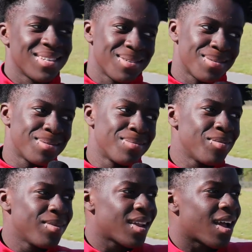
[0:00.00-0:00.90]

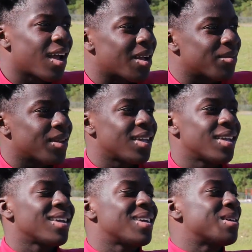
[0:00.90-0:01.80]
It's been all right. I
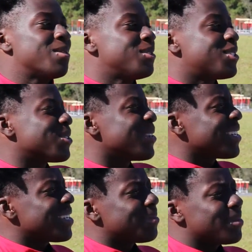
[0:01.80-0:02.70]
mean, we
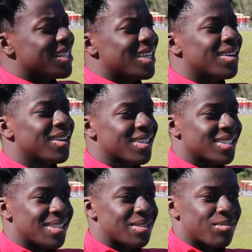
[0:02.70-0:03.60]
struggled in the beginning of the
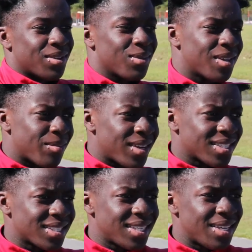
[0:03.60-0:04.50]
season, but we're coming
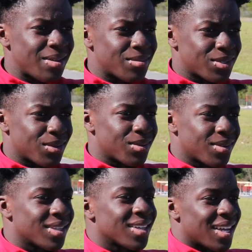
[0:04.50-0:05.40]
as a team, so
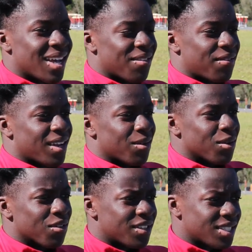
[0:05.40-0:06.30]
I feel like we're
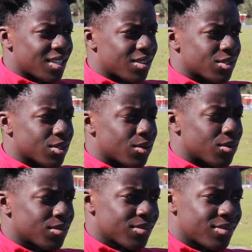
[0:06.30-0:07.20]
going to finish it out strong.